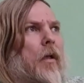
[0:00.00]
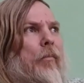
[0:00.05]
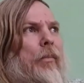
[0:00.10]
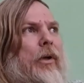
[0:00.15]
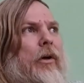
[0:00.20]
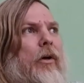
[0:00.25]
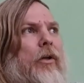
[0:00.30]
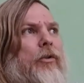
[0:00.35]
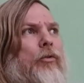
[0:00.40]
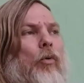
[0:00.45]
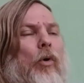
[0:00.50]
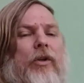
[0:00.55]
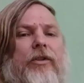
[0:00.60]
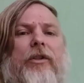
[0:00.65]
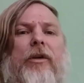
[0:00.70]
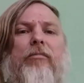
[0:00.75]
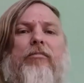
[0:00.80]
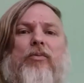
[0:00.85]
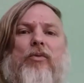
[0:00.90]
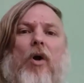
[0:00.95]
Because was
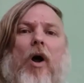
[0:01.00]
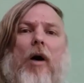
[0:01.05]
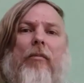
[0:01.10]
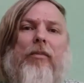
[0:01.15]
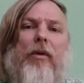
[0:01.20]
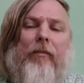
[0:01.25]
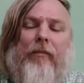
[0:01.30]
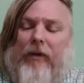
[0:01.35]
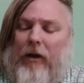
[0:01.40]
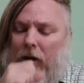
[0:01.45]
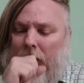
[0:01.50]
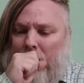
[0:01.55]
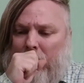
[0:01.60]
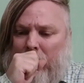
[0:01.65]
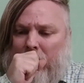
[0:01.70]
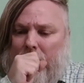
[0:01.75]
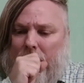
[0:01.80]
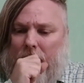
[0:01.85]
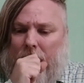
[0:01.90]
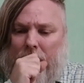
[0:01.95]
the problem
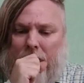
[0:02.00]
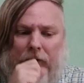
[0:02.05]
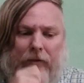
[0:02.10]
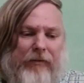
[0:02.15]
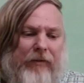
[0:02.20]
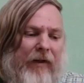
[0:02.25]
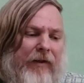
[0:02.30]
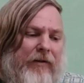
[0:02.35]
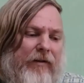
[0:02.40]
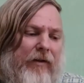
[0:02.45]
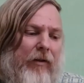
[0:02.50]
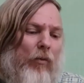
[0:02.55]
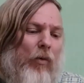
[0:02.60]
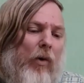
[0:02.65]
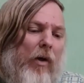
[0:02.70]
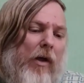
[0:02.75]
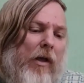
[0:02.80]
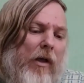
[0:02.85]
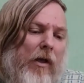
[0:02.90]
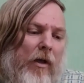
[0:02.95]
is
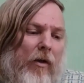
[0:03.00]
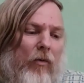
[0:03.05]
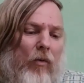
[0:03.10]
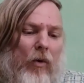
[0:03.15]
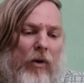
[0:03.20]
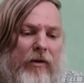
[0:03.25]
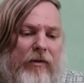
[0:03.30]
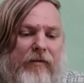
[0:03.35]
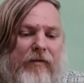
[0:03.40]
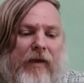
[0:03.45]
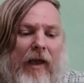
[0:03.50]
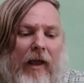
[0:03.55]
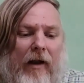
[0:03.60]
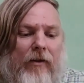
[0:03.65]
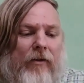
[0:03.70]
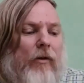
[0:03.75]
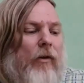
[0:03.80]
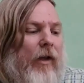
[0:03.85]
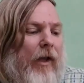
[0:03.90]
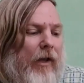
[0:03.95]
the word
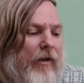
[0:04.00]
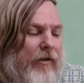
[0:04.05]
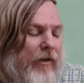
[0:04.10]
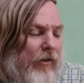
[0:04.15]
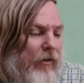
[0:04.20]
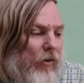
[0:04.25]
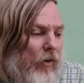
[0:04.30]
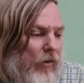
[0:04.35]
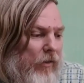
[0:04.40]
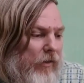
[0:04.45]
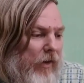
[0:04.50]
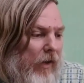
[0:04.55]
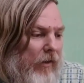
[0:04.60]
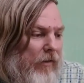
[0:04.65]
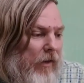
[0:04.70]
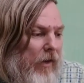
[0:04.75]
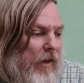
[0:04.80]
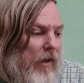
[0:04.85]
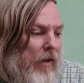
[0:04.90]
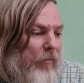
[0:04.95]
calculating or not.
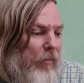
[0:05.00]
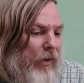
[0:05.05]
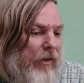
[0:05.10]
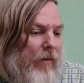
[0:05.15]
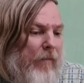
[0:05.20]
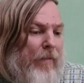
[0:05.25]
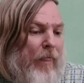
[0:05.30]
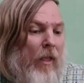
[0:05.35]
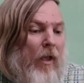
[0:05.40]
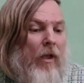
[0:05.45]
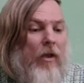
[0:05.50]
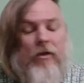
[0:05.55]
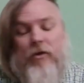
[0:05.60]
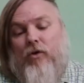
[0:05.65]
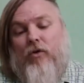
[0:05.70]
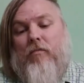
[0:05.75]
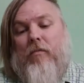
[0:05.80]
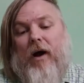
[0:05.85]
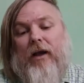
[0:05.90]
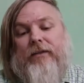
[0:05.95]
But
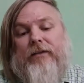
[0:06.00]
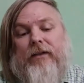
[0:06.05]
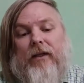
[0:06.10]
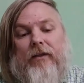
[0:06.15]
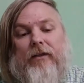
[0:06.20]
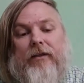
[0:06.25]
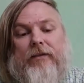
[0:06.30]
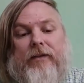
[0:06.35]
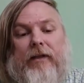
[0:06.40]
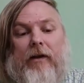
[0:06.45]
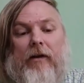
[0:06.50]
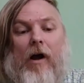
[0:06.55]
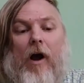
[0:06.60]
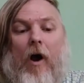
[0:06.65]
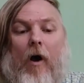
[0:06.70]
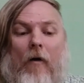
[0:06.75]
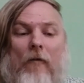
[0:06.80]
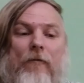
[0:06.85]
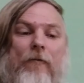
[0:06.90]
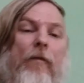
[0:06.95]
you must understand
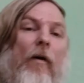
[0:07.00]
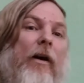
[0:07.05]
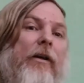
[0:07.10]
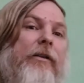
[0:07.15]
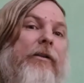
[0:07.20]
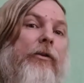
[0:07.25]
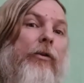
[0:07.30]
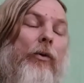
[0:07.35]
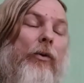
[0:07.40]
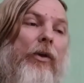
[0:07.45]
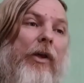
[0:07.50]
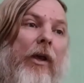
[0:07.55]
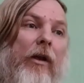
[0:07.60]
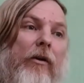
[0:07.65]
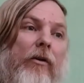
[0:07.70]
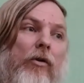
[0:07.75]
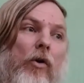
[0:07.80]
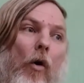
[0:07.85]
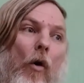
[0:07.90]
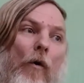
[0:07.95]
how fast you
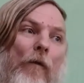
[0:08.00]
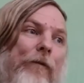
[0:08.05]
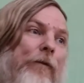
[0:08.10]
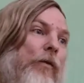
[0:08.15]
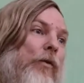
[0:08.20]
can go